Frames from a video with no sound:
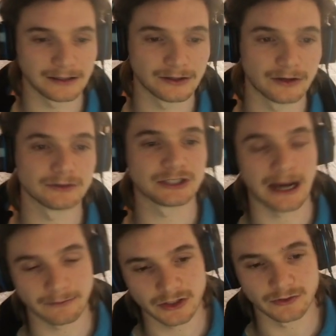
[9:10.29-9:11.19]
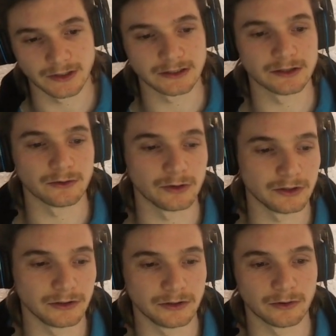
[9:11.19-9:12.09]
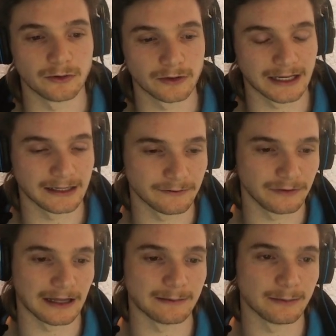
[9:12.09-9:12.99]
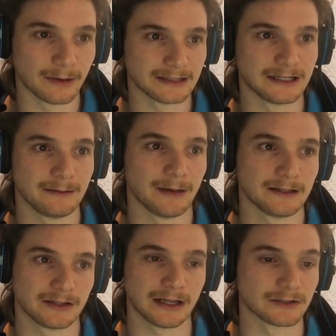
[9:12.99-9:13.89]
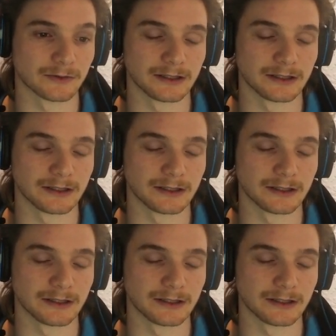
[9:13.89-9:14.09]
you know, chat restricted or you're getting flamed by teammates. So that's really